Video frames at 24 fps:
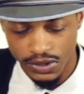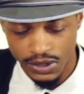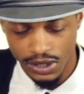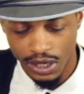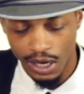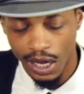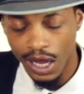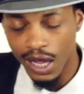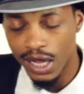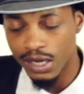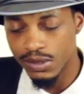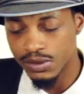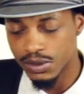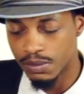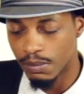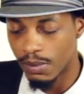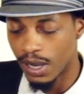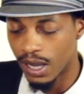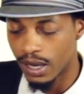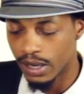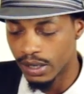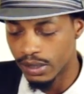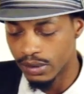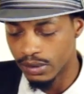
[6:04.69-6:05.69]
to house
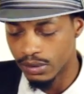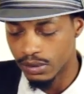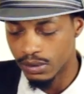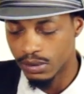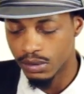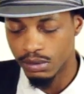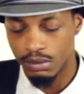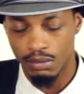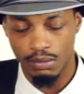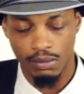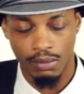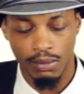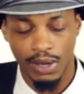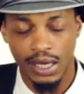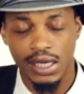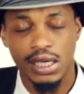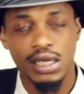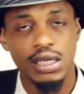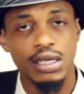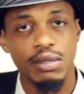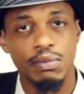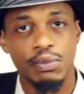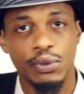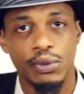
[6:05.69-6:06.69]
my
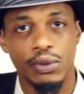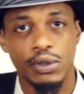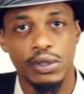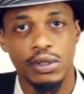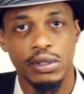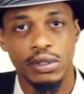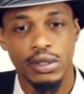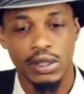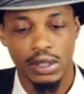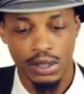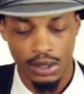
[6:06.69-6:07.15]
keyboard.